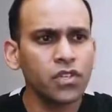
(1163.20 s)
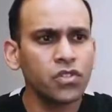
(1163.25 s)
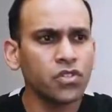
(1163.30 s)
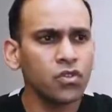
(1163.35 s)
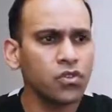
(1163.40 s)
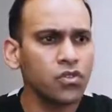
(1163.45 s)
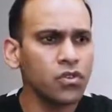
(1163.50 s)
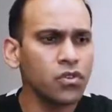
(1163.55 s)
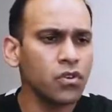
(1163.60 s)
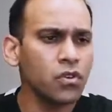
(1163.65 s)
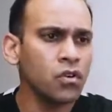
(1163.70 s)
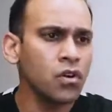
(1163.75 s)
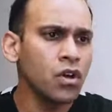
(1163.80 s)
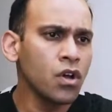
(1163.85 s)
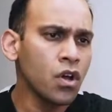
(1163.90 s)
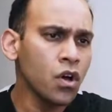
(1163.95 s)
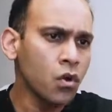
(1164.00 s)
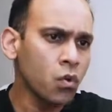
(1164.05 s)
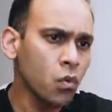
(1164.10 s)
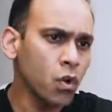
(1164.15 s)
So the
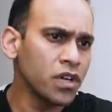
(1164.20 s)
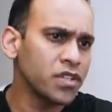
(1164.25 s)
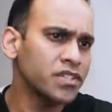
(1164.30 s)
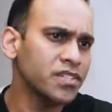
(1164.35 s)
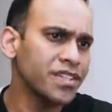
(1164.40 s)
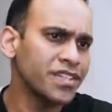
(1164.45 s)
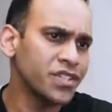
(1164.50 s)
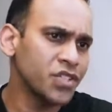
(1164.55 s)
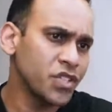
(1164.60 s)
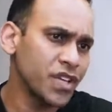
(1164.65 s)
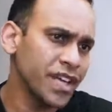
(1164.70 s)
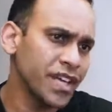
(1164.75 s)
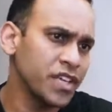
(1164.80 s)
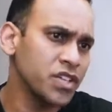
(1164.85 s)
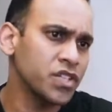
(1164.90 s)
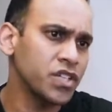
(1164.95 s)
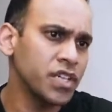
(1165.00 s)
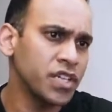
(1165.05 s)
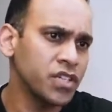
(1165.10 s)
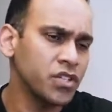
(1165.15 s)
ones that
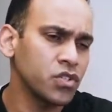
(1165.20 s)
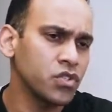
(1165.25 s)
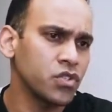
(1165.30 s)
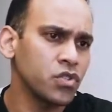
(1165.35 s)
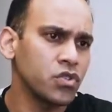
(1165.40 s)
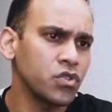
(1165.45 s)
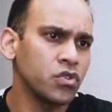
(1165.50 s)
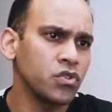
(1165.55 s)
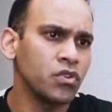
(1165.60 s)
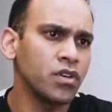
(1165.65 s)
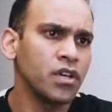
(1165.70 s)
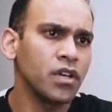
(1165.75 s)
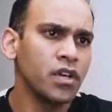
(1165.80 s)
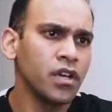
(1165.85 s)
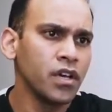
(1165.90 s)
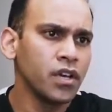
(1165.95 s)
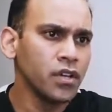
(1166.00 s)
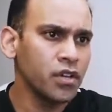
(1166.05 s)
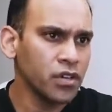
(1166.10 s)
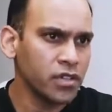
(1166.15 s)
change into
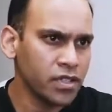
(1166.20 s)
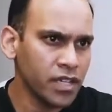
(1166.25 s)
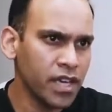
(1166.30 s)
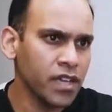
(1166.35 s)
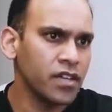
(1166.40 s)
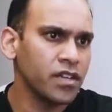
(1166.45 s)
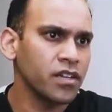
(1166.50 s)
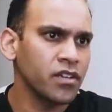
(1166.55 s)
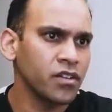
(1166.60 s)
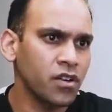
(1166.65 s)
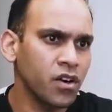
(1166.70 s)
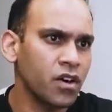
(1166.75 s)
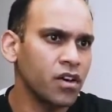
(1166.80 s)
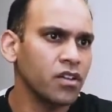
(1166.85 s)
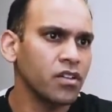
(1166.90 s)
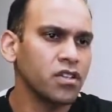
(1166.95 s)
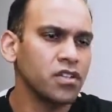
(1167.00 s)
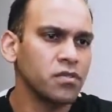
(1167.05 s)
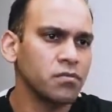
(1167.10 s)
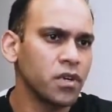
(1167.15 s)
your tendon,
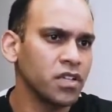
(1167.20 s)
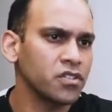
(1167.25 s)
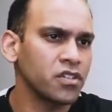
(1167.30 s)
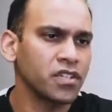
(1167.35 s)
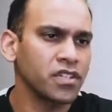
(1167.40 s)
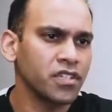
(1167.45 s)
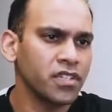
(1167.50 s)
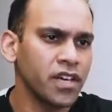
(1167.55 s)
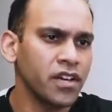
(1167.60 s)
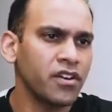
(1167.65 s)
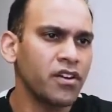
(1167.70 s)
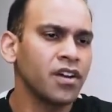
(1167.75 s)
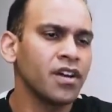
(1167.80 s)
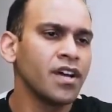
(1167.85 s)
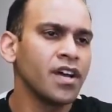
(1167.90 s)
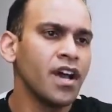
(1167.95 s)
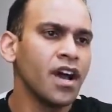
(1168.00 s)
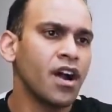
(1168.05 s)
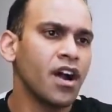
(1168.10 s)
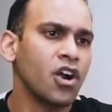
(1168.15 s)
cartilage, muscle, etc.
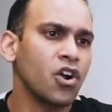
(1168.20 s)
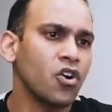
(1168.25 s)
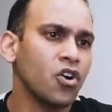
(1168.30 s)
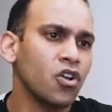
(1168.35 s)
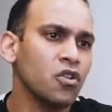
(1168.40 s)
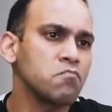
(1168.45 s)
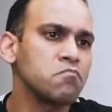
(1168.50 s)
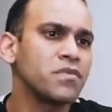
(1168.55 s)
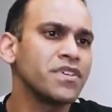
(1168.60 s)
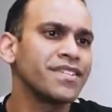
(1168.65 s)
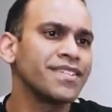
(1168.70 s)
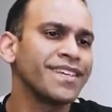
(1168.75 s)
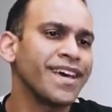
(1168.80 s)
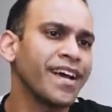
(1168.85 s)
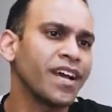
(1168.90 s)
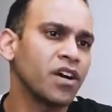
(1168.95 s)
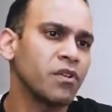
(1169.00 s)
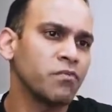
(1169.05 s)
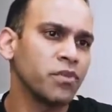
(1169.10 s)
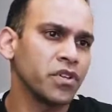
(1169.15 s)
are called
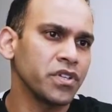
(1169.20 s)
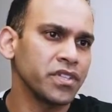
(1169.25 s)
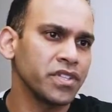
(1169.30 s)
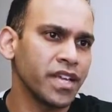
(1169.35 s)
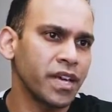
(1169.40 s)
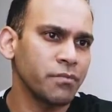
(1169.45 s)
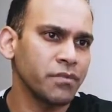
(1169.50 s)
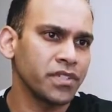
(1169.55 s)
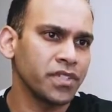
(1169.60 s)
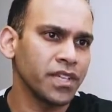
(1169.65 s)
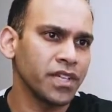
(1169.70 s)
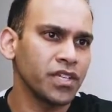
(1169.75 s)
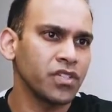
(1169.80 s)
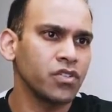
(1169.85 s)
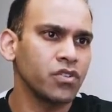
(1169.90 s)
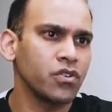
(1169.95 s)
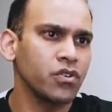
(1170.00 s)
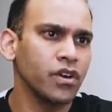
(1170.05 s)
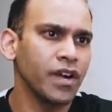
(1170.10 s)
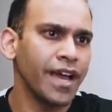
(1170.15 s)
mesenchymal stem
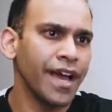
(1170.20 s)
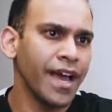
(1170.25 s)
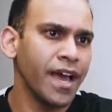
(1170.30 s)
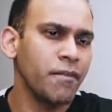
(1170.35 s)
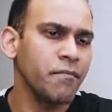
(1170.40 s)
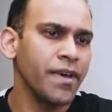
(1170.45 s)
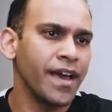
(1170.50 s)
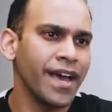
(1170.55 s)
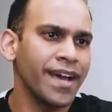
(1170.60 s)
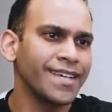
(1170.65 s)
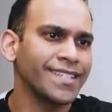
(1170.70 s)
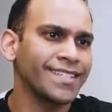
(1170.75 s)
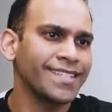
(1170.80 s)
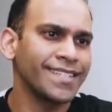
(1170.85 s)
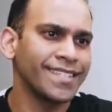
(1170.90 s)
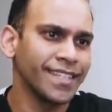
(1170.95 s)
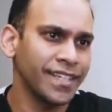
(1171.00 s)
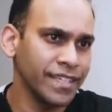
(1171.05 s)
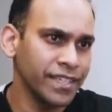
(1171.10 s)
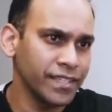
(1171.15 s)
cells or
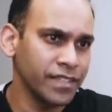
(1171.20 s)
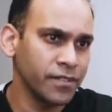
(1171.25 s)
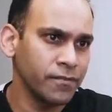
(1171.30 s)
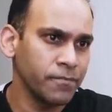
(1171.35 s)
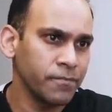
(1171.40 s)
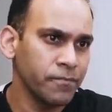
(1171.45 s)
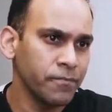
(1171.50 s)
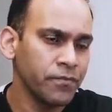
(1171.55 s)
MSCs.